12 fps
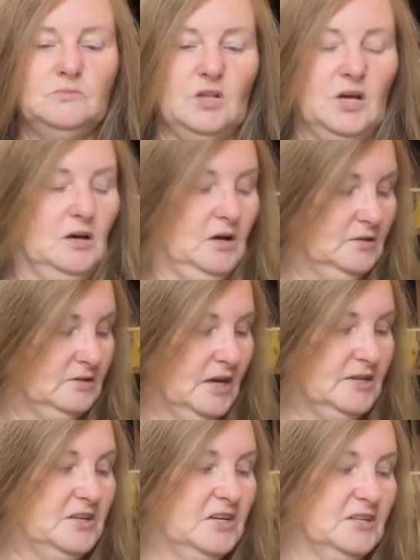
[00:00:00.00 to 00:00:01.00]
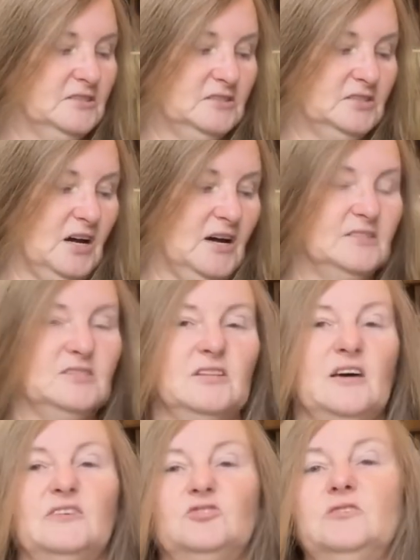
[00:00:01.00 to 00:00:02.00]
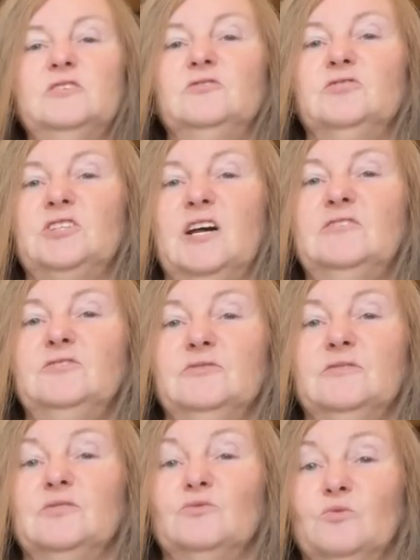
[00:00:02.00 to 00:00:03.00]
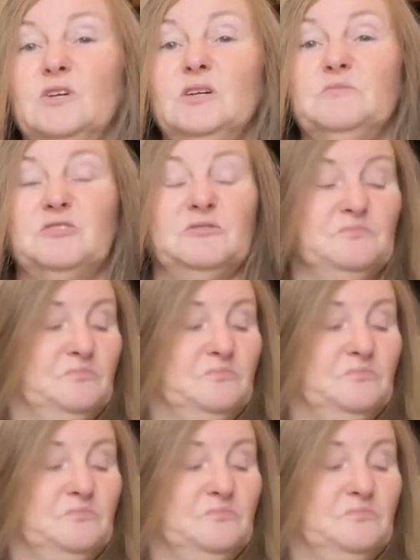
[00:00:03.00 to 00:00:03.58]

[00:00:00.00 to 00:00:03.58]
they'd get tied to that tree or chained to it and whipped.